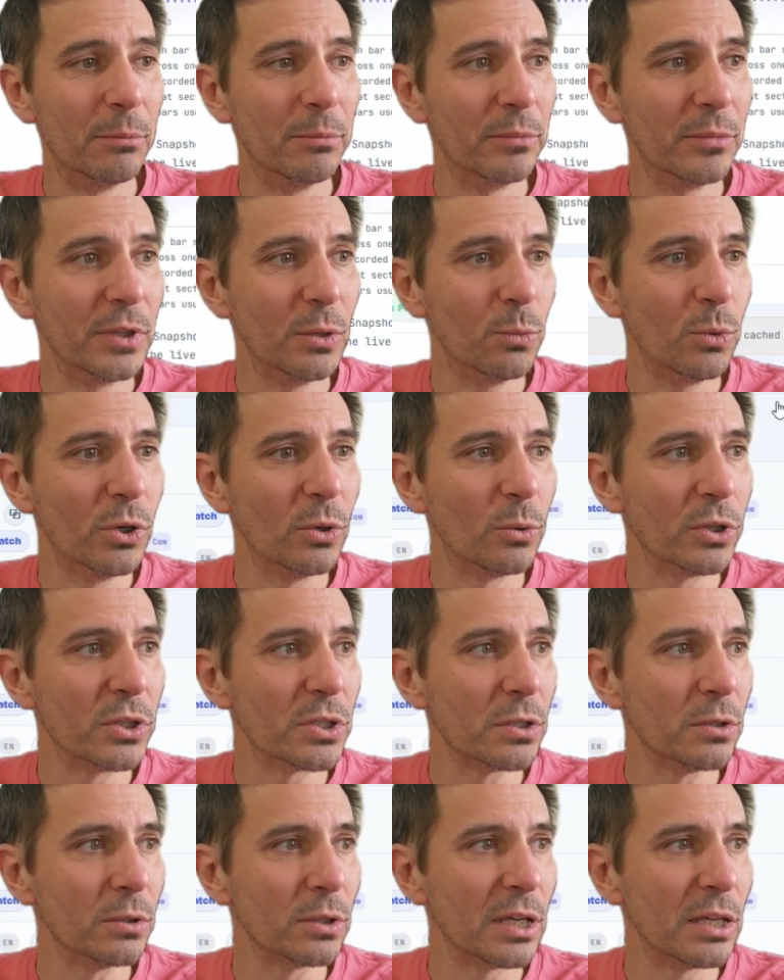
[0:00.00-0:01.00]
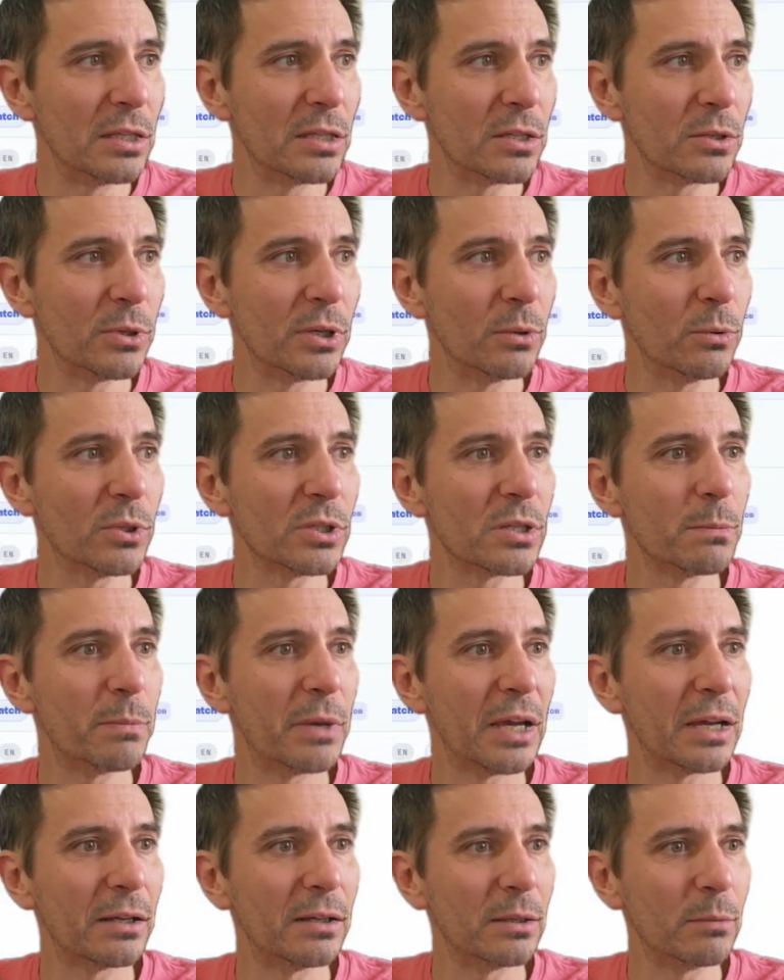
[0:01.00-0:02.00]
you will want to look into it. What's the
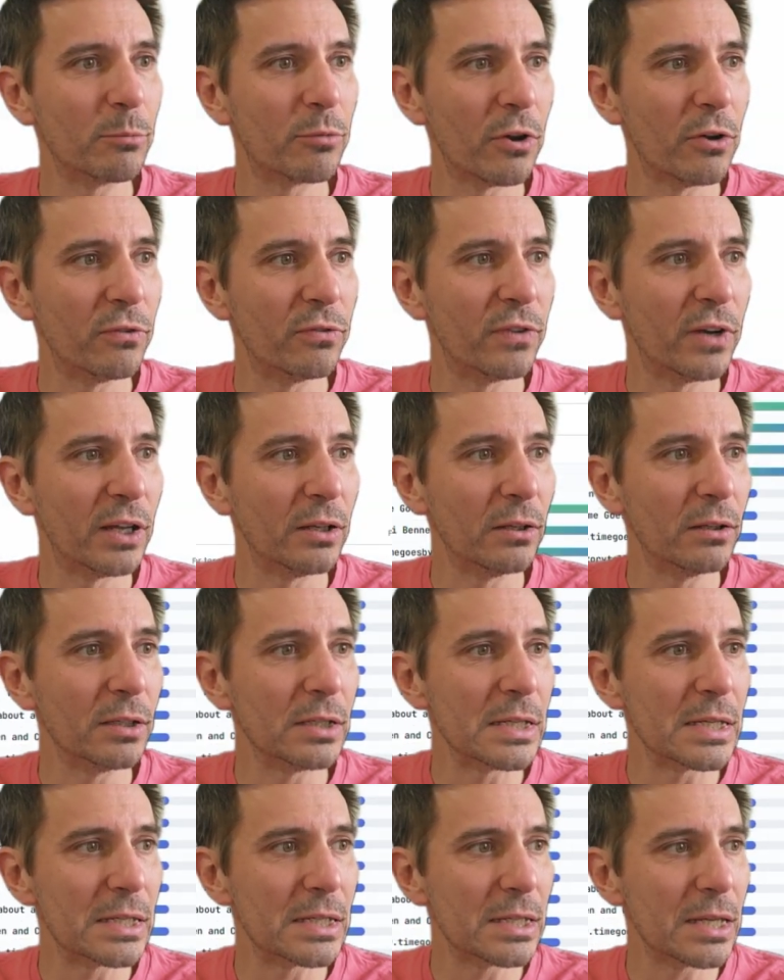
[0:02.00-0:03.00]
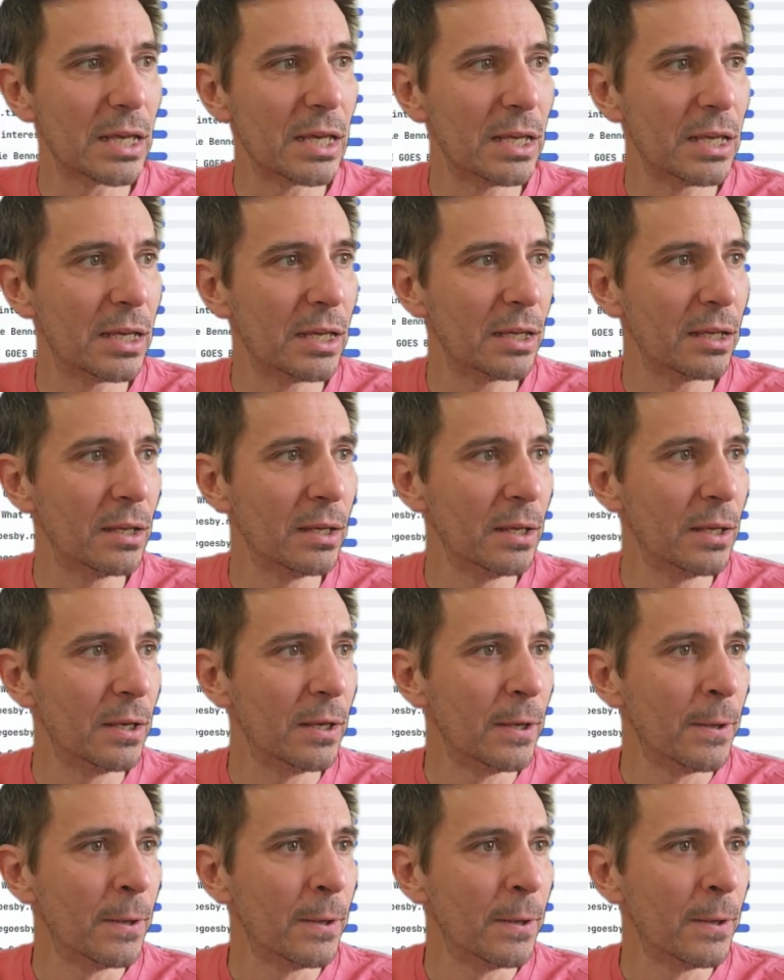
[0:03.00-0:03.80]
backlink profile saying?